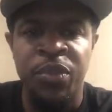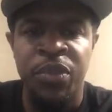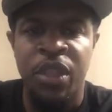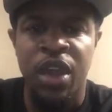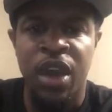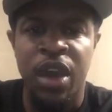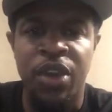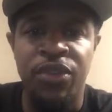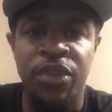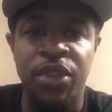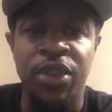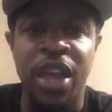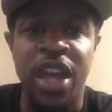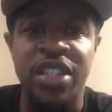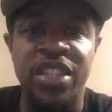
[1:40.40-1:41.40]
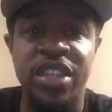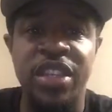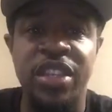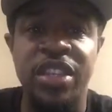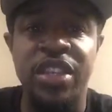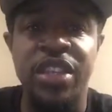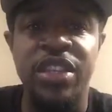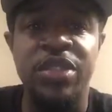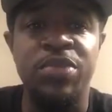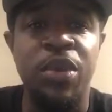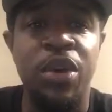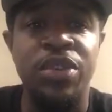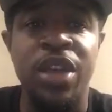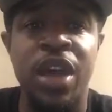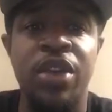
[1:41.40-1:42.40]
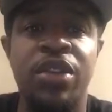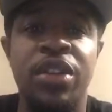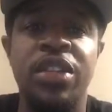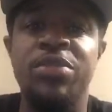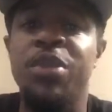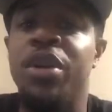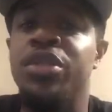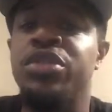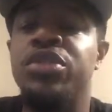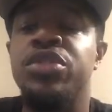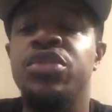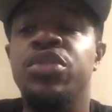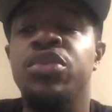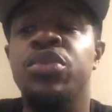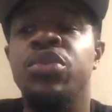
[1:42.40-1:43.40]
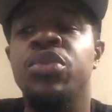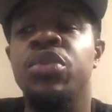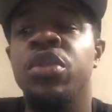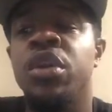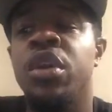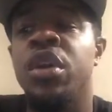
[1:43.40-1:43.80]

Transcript: for you guys to get exposed, not only exposed to